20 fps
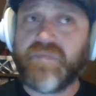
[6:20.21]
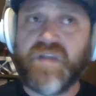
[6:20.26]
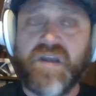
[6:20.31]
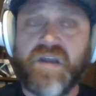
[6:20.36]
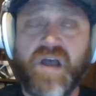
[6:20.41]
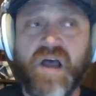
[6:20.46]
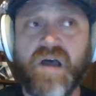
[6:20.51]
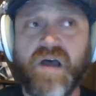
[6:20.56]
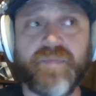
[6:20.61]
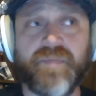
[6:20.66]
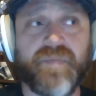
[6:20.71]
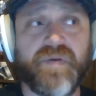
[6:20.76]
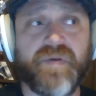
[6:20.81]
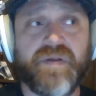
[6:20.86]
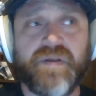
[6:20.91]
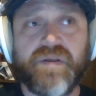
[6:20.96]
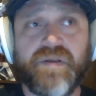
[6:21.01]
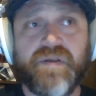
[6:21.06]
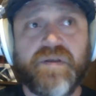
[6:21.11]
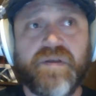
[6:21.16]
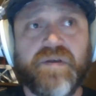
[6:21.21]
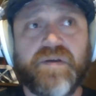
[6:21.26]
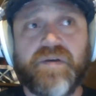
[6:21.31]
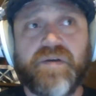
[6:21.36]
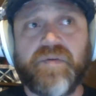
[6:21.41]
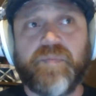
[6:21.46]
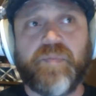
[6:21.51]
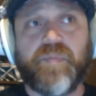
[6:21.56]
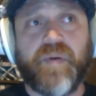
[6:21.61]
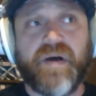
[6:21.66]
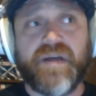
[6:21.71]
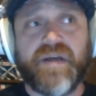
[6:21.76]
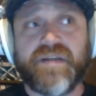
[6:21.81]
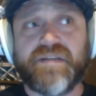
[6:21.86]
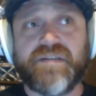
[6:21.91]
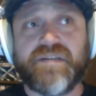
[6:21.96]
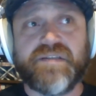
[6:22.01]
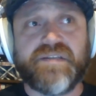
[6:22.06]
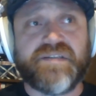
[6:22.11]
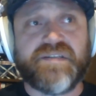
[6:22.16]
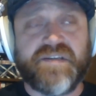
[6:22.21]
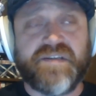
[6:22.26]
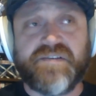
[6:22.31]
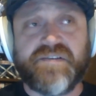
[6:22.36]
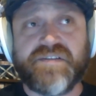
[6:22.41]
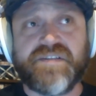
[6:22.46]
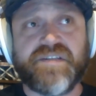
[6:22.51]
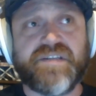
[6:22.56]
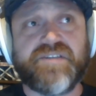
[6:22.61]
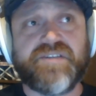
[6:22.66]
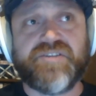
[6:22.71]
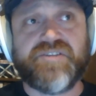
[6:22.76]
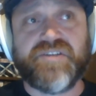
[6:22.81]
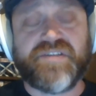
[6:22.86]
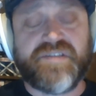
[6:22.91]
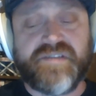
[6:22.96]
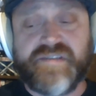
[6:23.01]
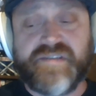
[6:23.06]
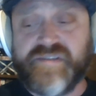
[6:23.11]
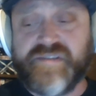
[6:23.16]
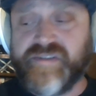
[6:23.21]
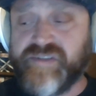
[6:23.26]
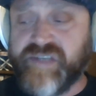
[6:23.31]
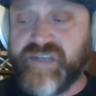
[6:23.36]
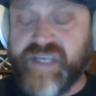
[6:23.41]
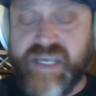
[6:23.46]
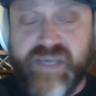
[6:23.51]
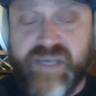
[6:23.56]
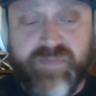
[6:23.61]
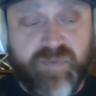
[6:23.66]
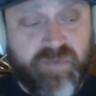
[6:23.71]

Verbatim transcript: Um, but seriously just just keep